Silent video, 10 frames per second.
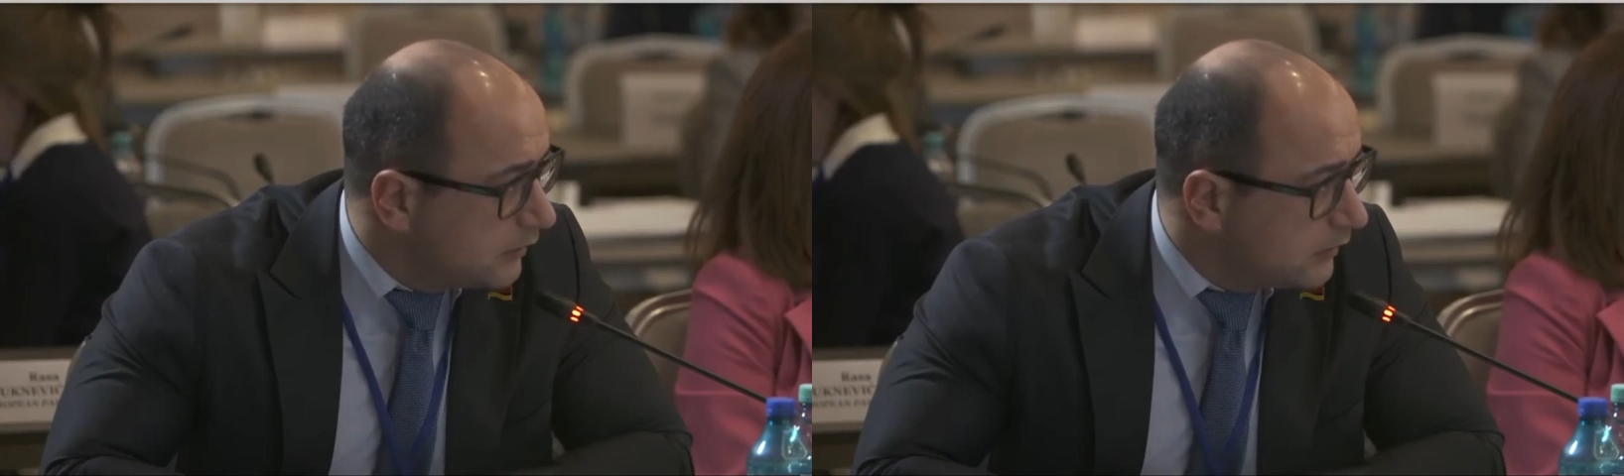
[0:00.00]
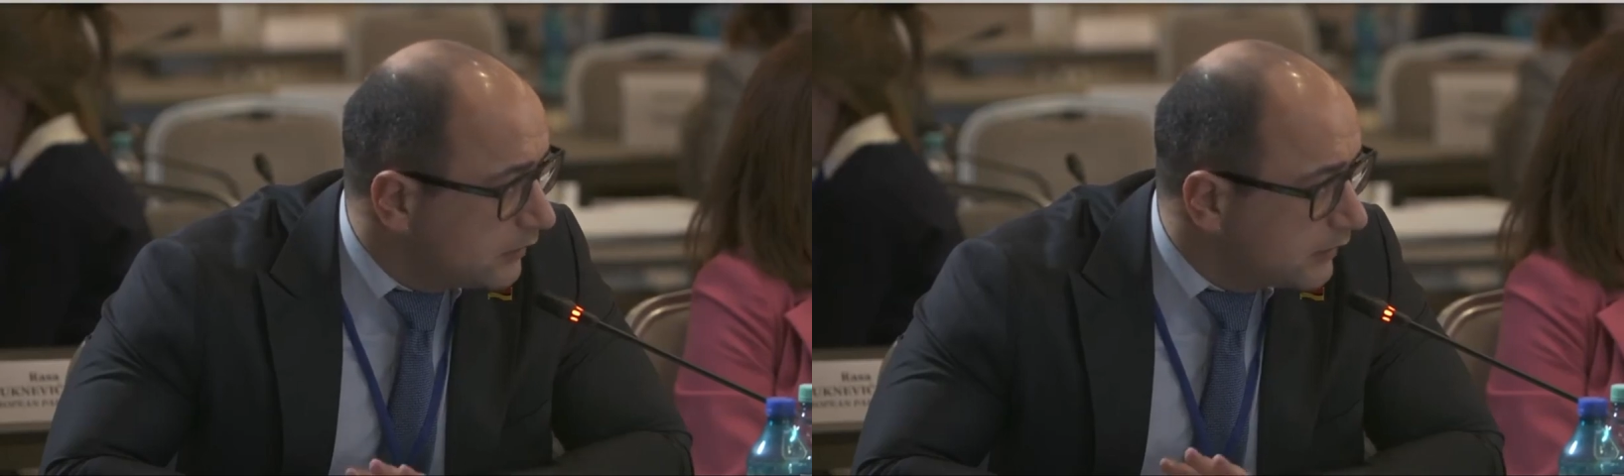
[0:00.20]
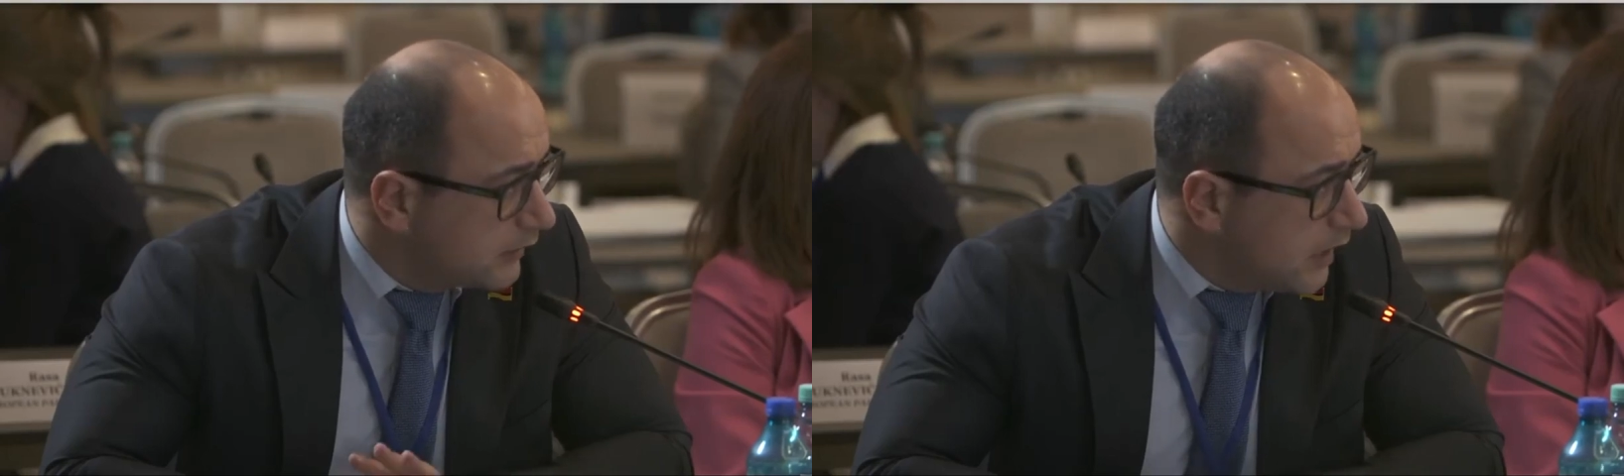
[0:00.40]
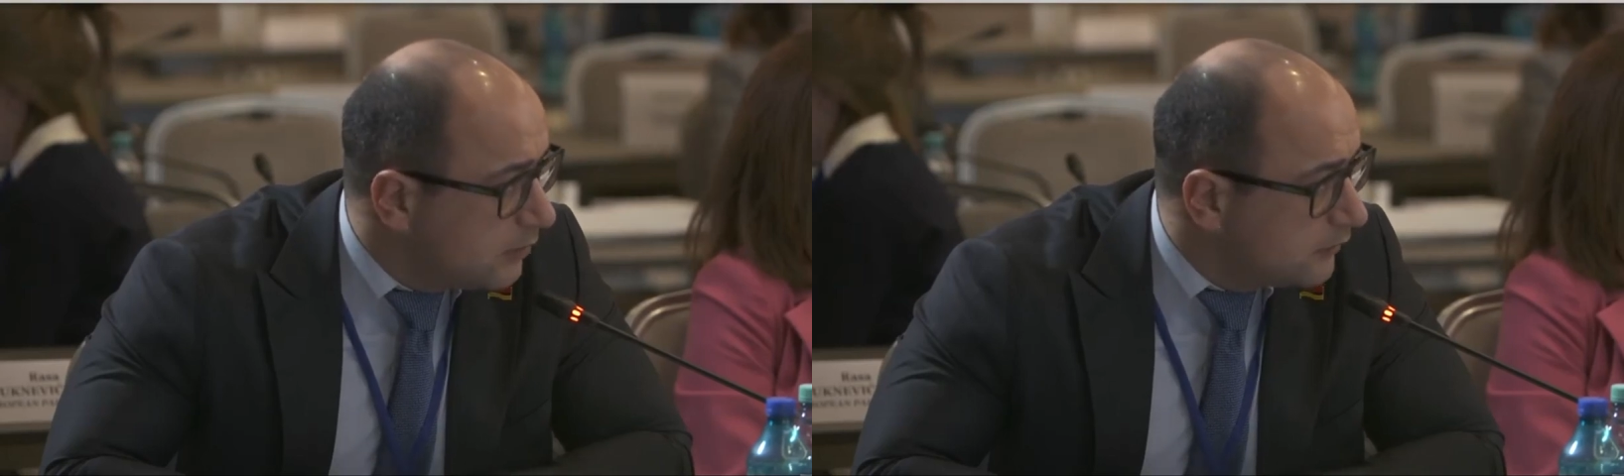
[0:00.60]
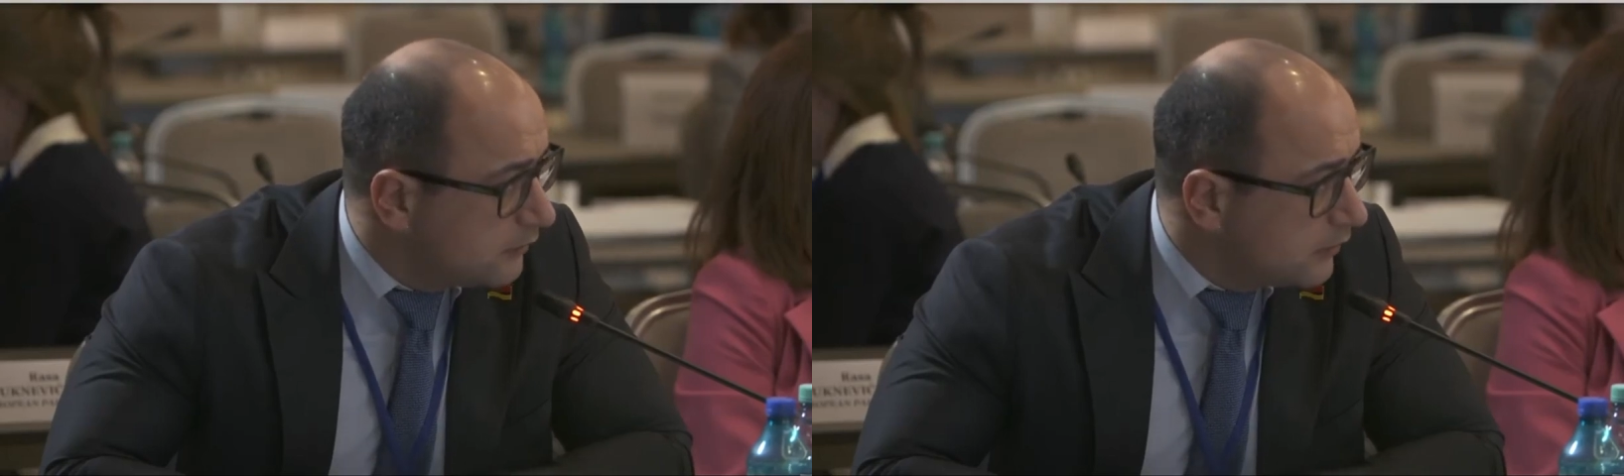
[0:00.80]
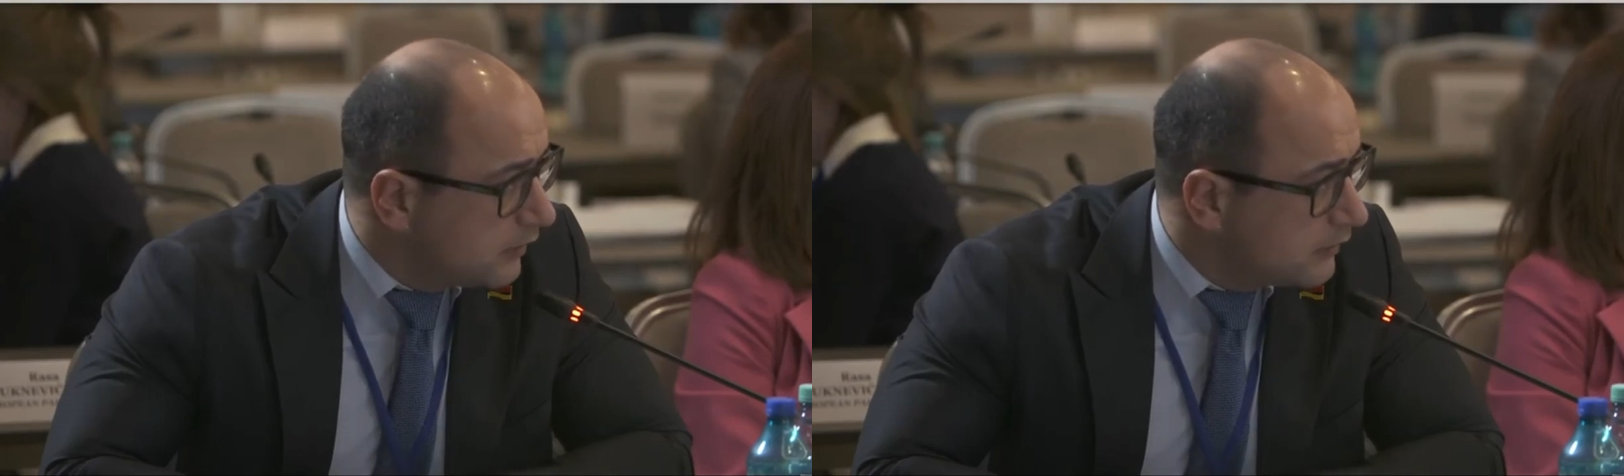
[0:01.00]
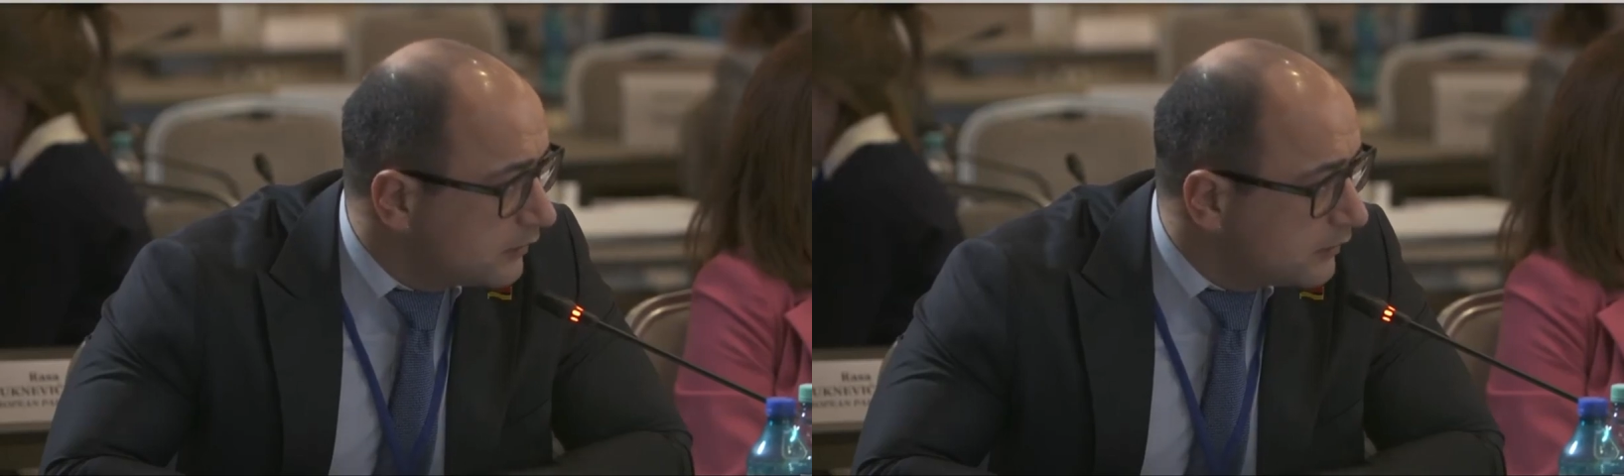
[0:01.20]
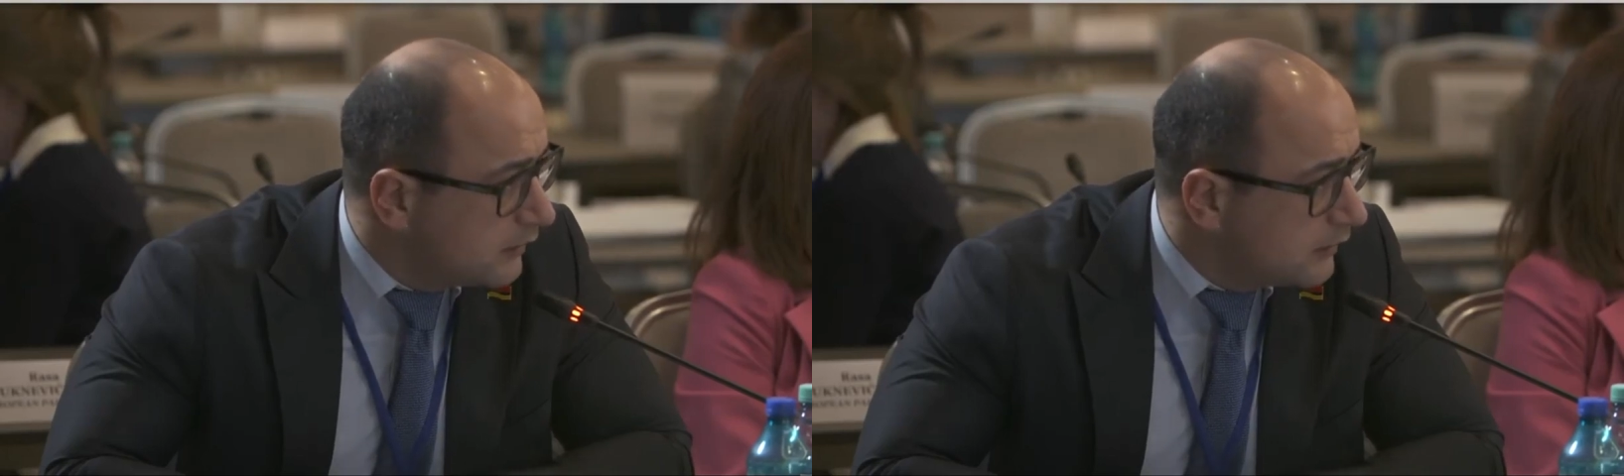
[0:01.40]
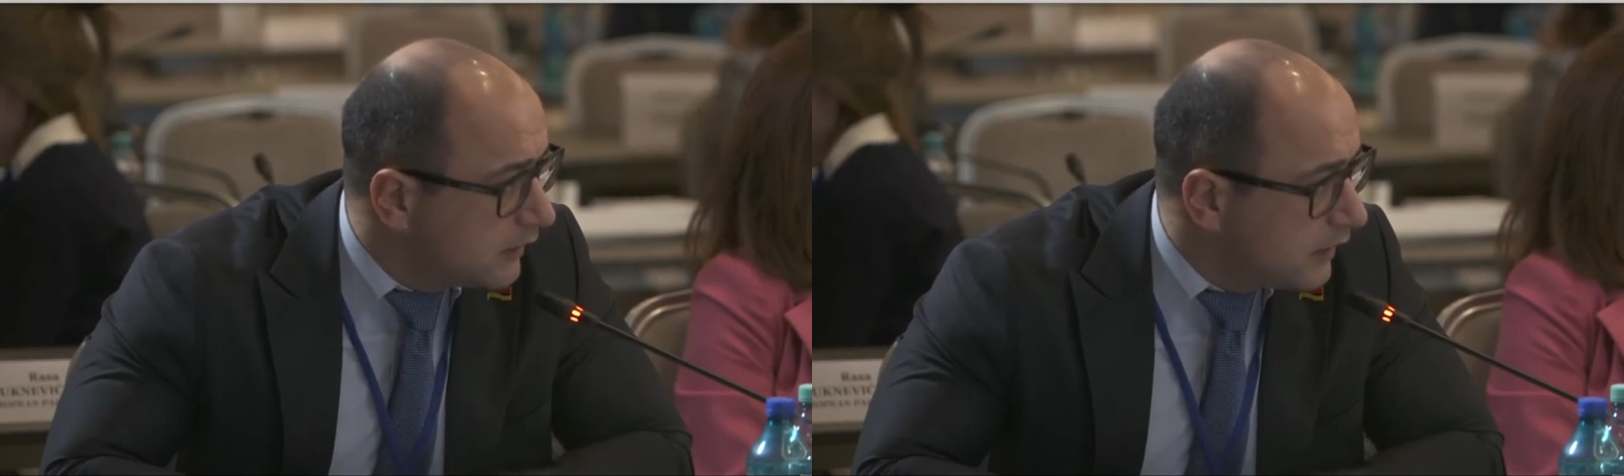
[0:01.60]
and the cable for internet